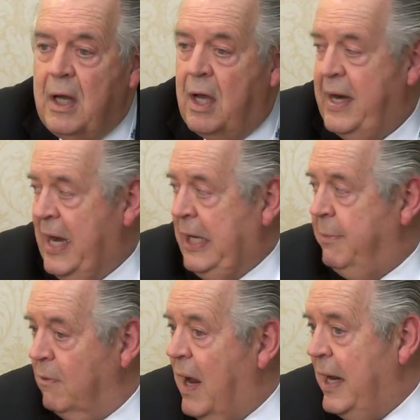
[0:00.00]

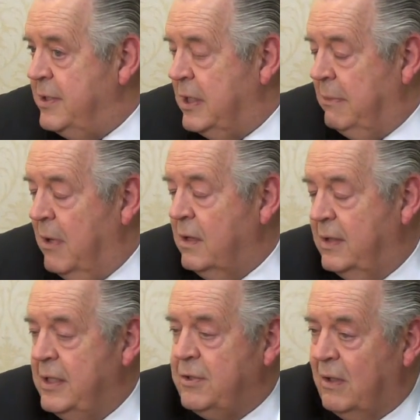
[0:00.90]
unalienable rights. And
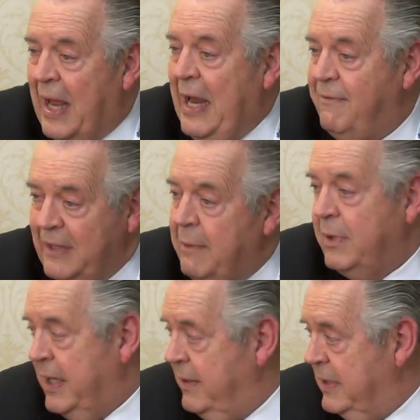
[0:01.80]
among these are life,
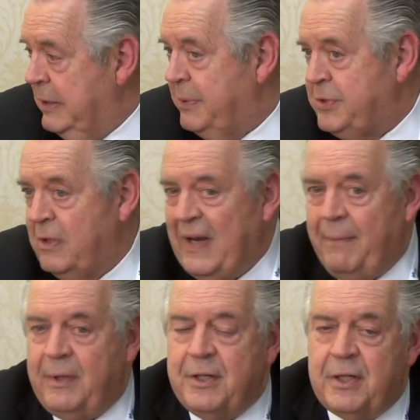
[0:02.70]
liberty, and the pursuit of
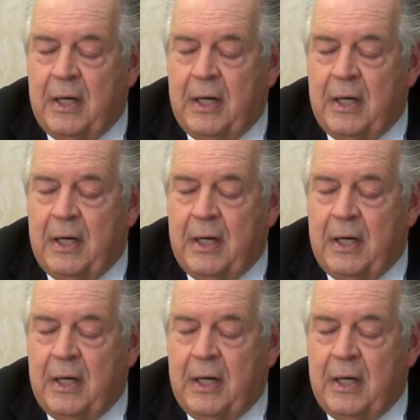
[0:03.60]
happiness.